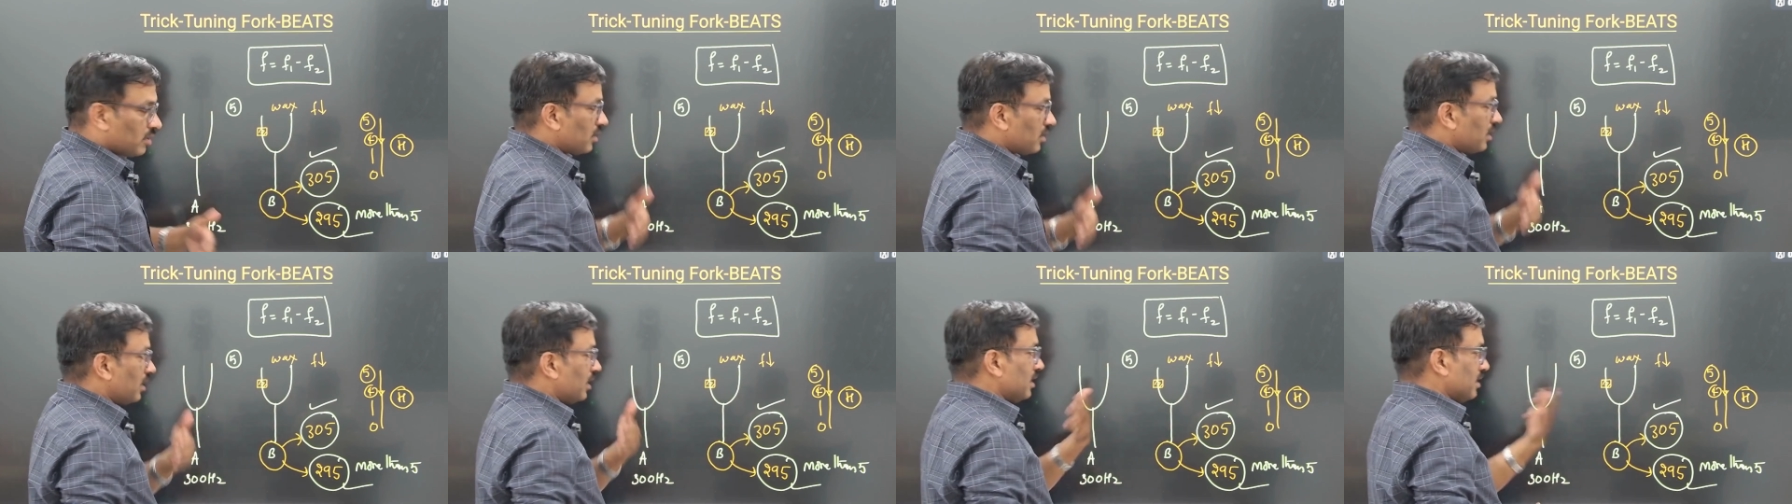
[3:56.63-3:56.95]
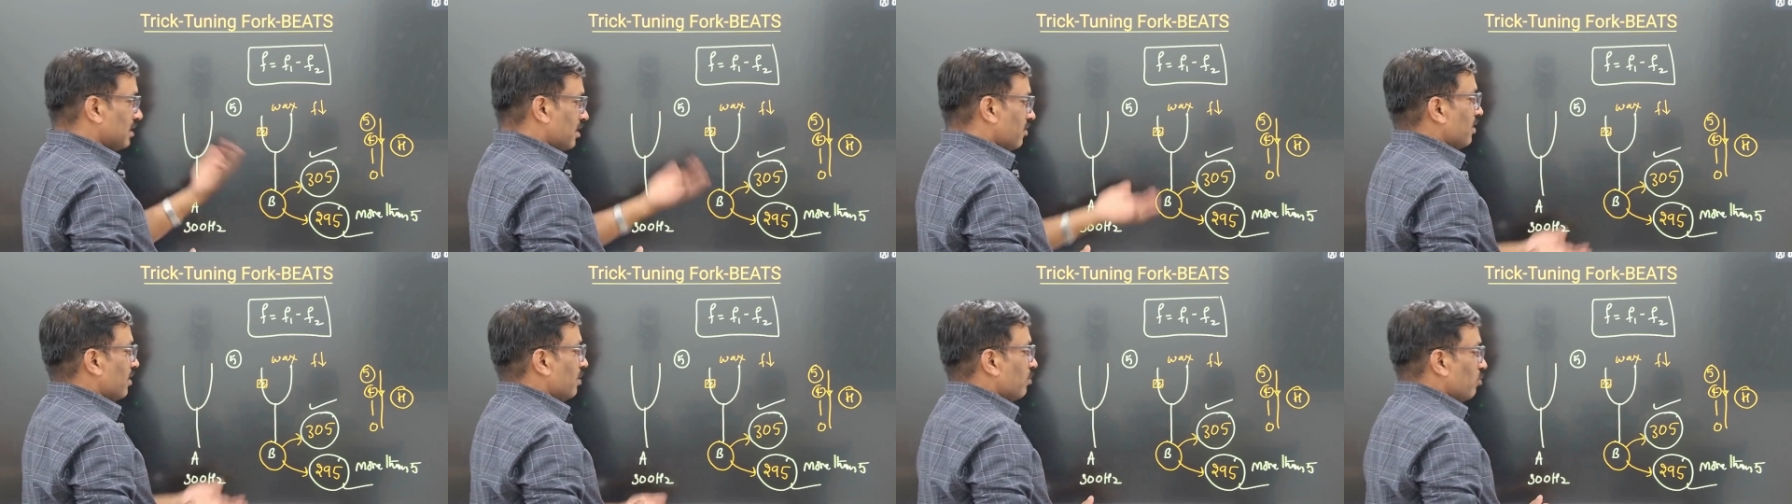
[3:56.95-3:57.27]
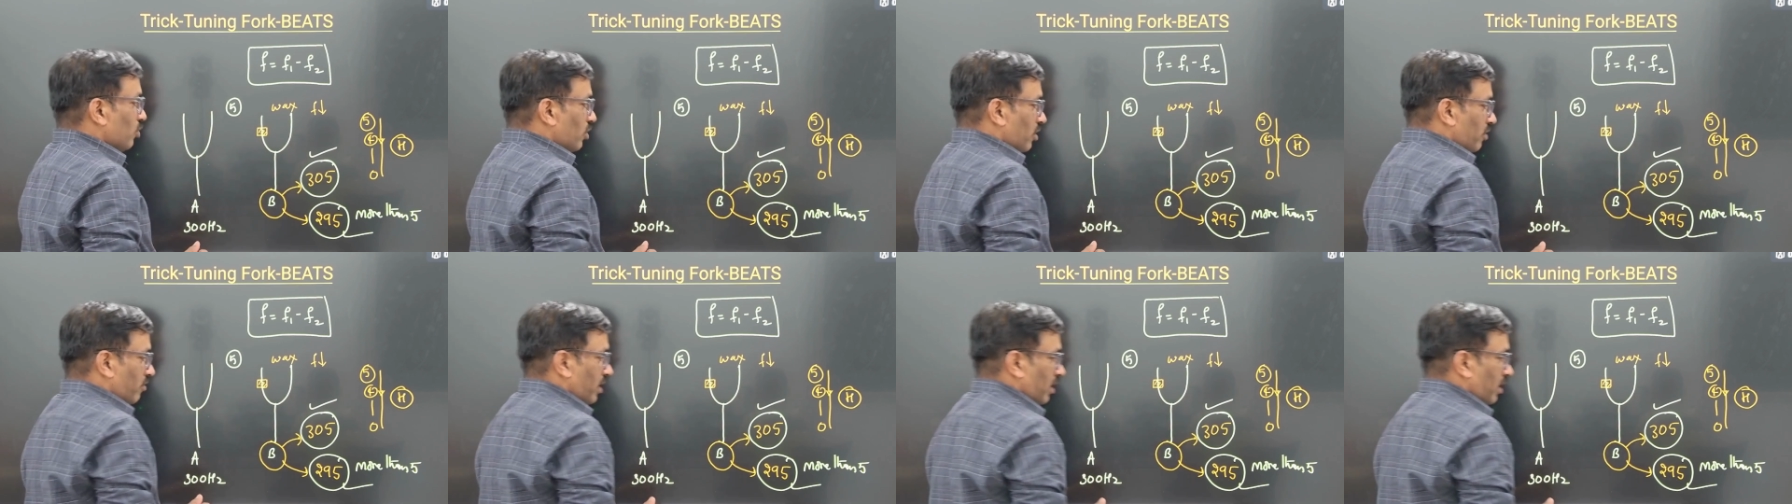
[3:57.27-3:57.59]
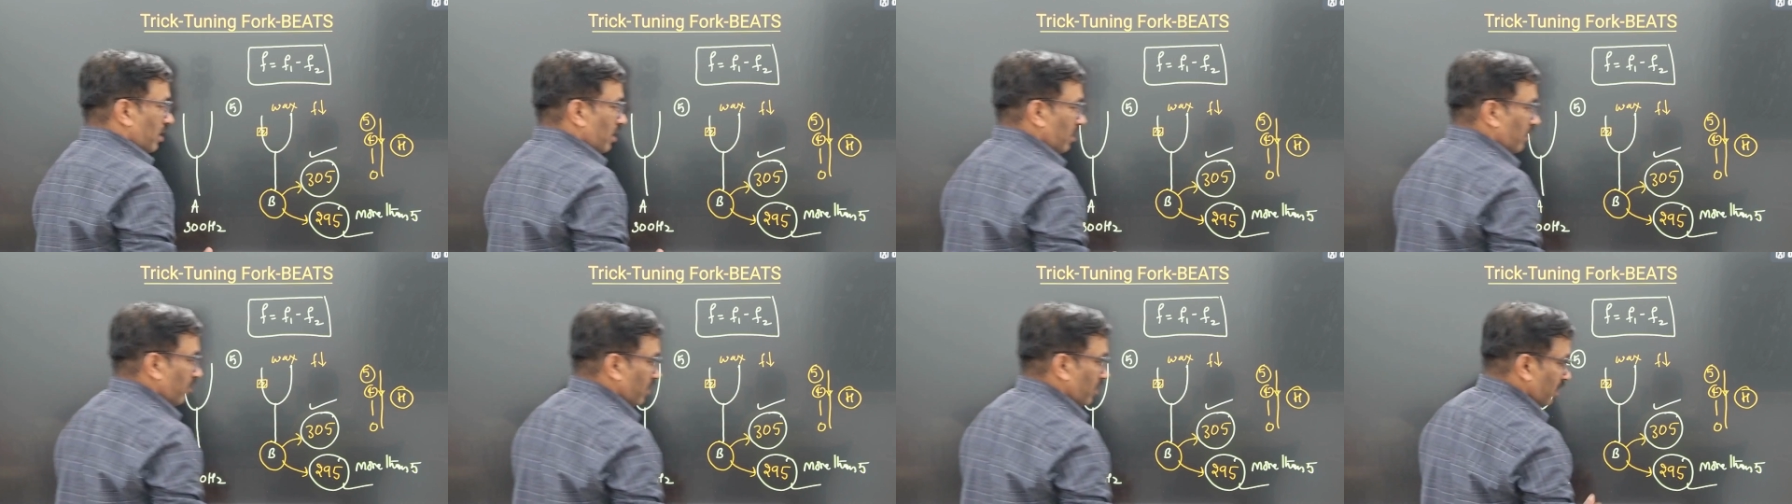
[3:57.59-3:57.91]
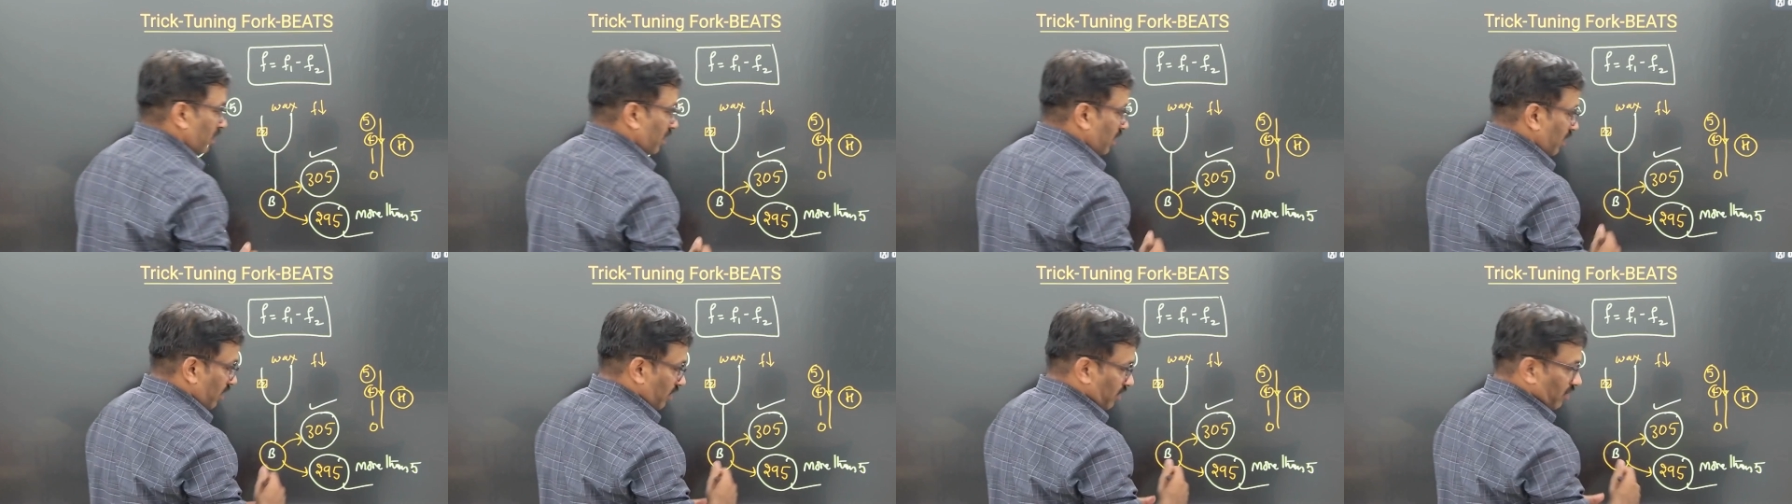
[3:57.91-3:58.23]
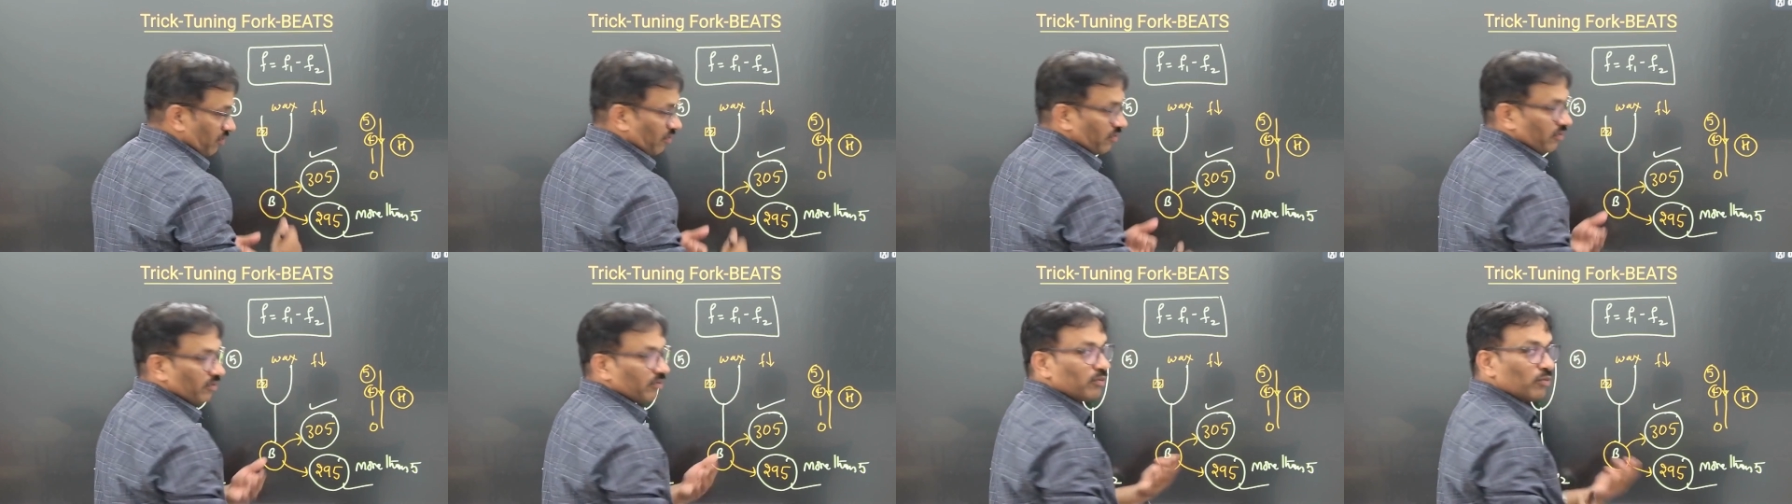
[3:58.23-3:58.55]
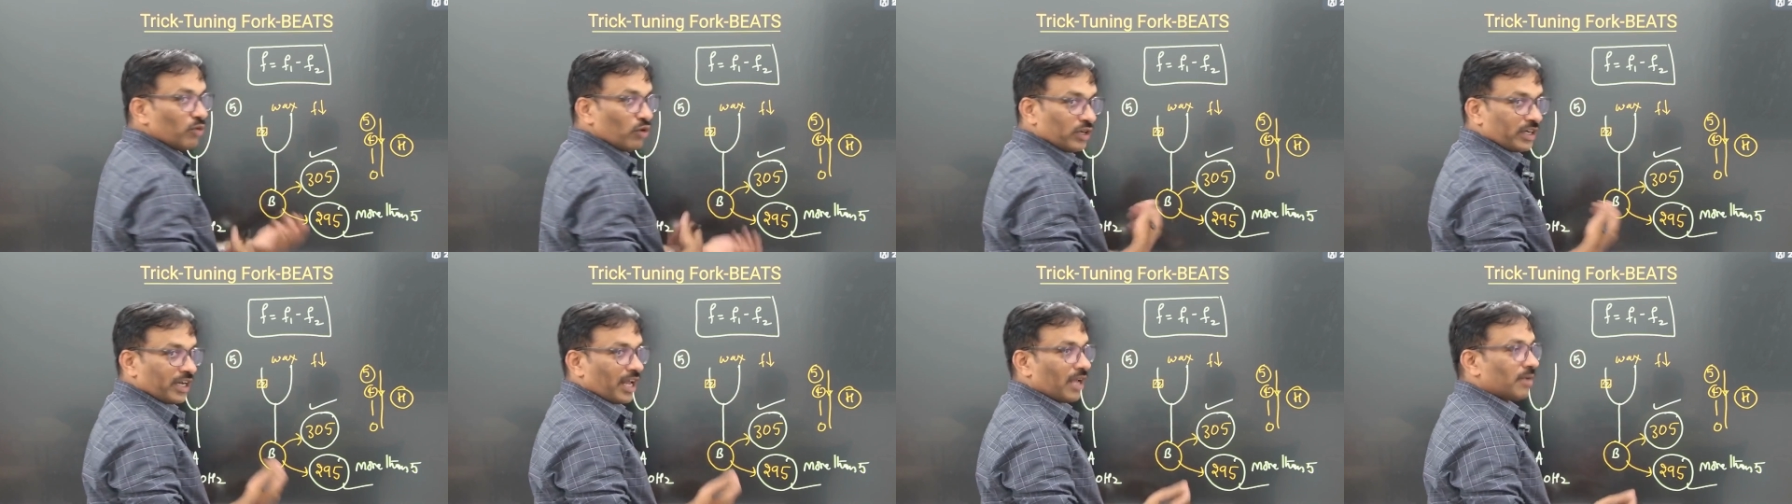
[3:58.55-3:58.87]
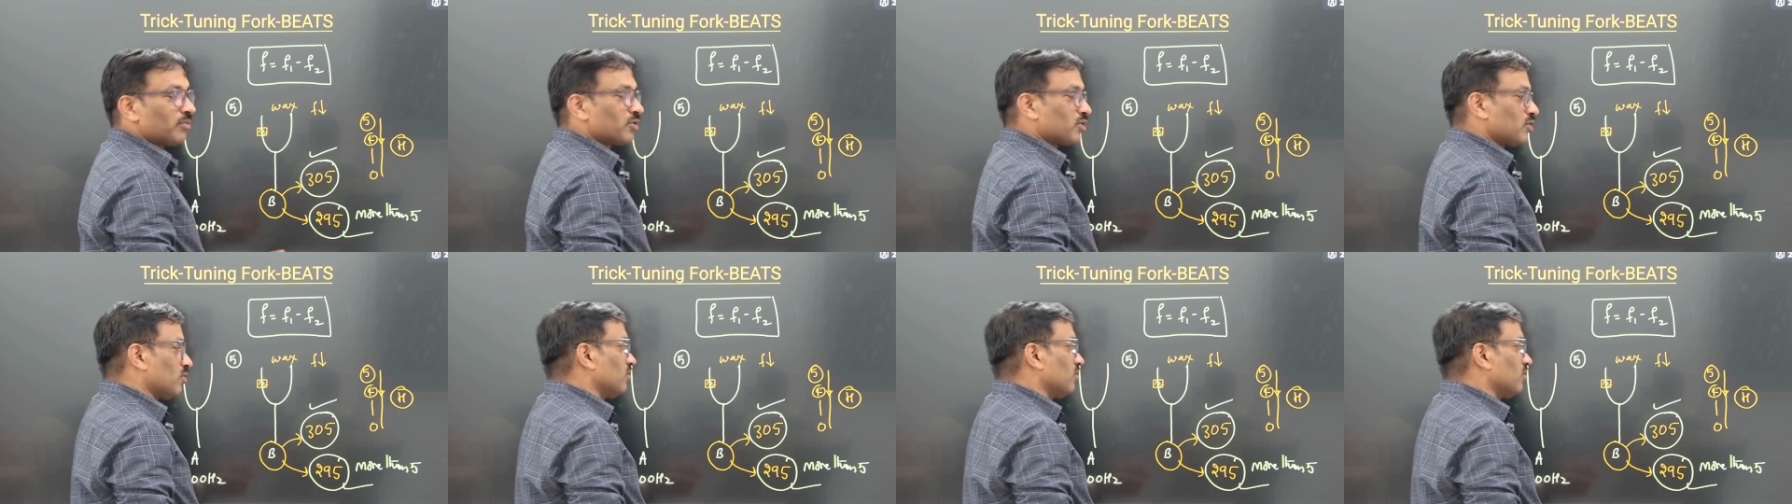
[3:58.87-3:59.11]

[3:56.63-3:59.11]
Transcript: listen one or more times,